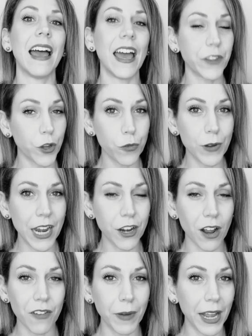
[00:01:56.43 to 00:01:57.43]
and the
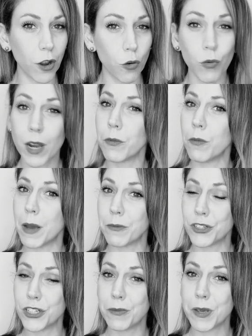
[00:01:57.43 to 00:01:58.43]
creator of my incredible
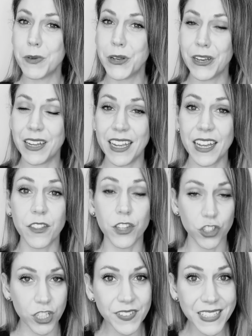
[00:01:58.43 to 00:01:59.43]
membership community, the Shift